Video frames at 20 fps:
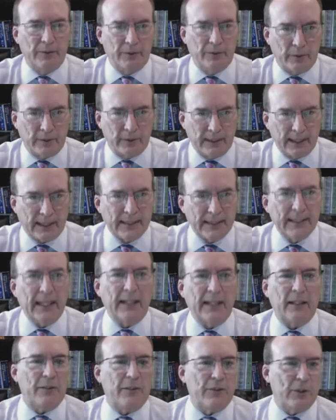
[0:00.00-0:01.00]

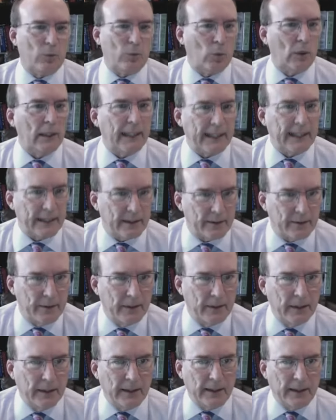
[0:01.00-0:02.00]
technology related.
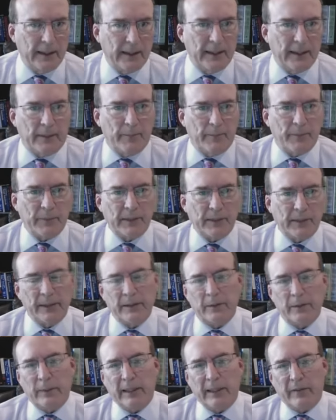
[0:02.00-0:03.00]

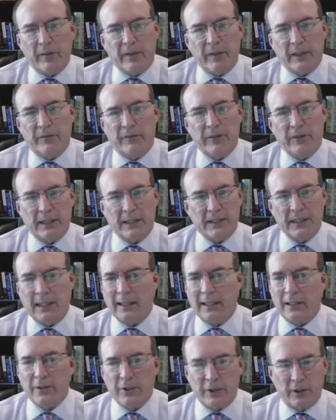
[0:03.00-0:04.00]
And we have to think of
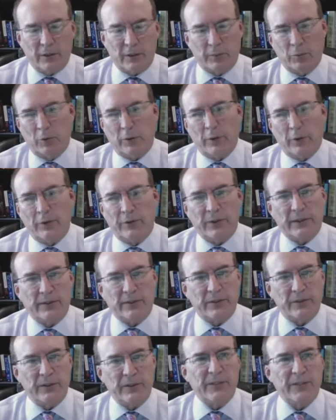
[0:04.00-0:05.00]
technology in the broader sense.
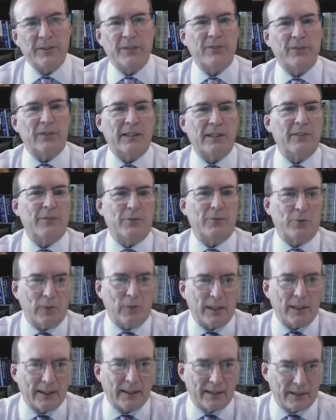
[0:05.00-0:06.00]
It's not just
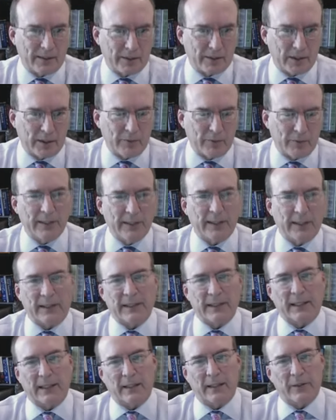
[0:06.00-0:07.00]
electronic discovery
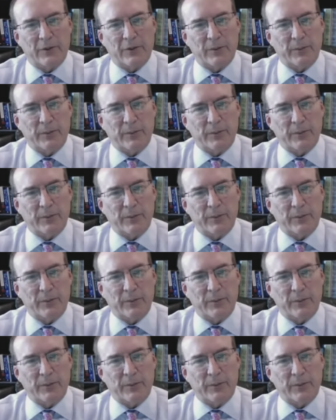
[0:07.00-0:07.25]
technology, but